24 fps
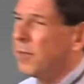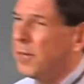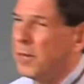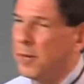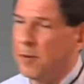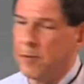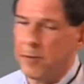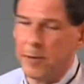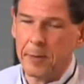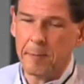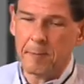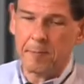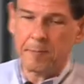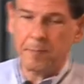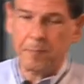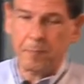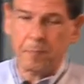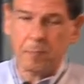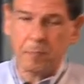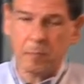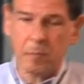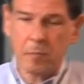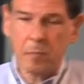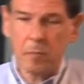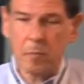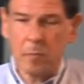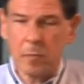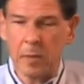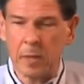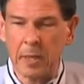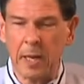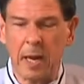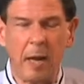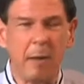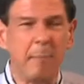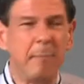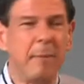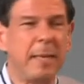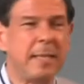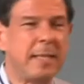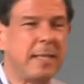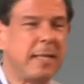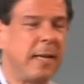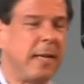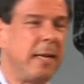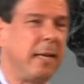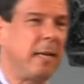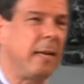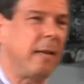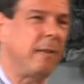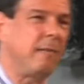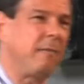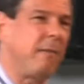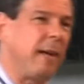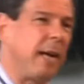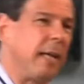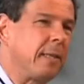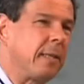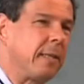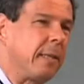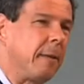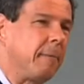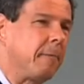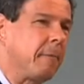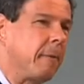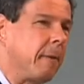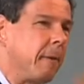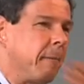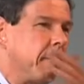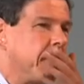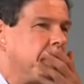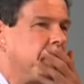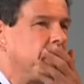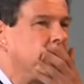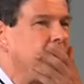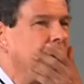theory. I must say in advance that